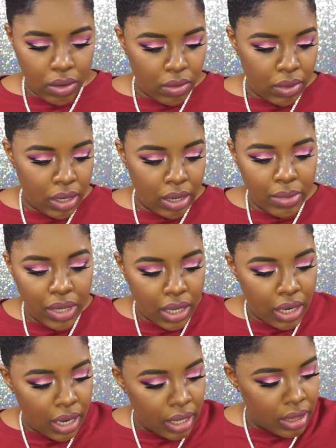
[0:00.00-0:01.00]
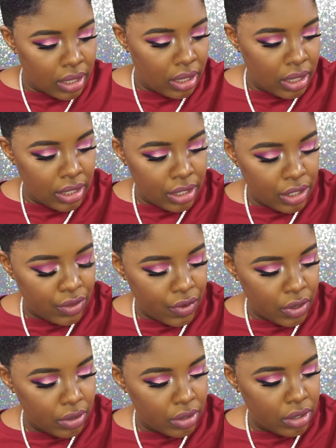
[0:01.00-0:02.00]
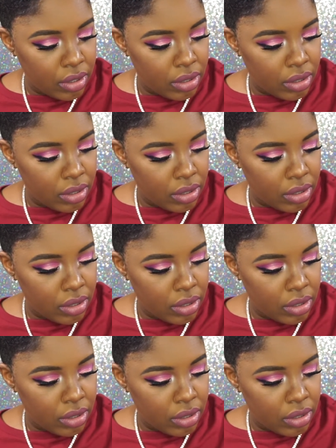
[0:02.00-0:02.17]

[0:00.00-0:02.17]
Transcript: Well, let me connect the lens first.